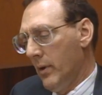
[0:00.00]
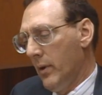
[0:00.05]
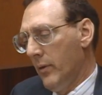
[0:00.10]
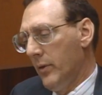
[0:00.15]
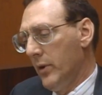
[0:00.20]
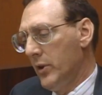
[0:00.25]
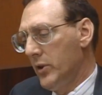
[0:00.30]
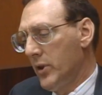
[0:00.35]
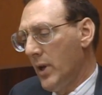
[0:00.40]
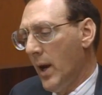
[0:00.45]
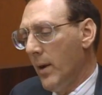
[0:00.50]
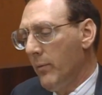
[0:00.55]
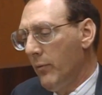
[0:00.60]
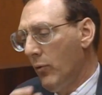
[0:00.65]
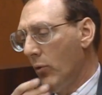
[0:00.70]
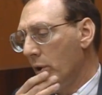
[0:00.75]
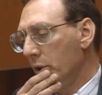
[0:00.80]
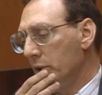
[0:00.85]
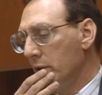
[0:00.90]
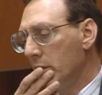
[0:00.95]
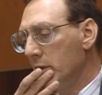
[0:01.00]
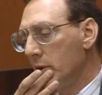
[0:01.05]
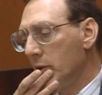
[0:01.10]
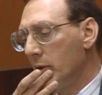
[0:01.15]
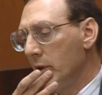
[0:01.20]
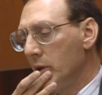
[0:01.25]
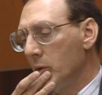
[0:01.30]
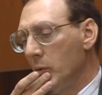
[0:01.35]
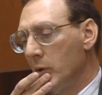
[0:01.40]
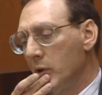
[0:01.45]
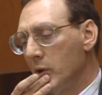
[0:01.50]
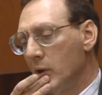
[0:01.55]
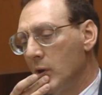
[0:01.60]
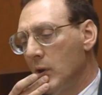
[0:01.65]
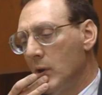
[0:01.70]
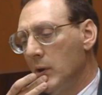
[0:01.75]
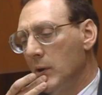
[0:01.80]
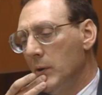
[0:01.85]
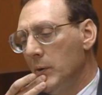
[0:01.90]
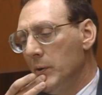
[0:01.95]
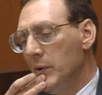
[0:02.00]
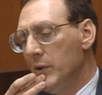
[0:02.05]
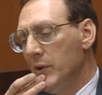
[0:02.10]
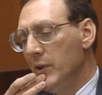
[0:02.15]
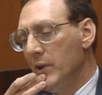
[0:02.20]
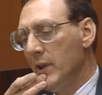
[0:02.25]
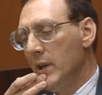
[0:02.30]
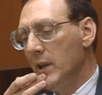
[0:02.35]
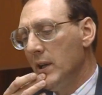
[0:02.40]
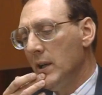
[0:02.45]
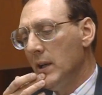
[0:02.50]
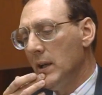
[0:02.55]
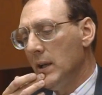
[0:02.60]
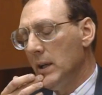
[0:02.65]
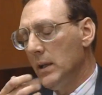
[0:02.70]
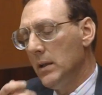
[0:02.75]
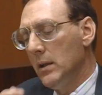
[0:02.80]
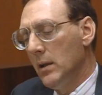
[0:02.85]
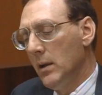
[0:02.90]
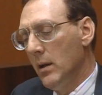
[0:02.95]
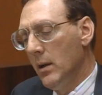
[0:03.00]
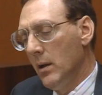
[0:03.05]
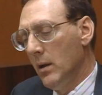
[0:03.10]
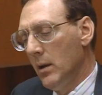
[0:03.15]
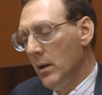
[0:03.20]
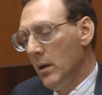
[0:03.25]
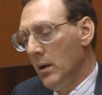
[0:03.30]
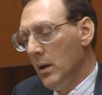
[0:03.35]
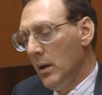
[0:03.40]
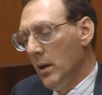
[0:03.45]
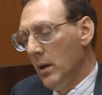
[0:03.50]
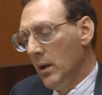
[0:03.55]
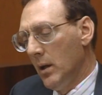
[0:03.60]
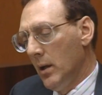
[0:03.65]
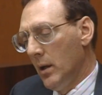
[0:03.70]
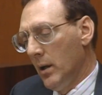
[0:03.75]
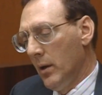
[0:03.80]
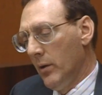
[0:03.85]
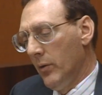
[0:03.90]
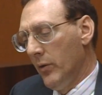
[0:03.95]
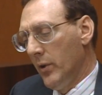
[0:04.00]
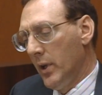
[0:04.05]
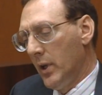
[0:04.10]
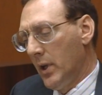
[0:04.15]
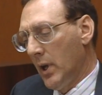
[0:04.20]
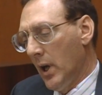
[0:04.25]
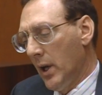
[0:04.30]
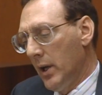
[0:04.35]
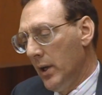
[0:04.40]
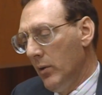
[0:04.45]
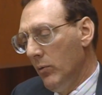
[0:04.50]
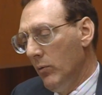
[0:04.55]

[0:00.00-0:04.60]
sharp force injuries, which includes the cutting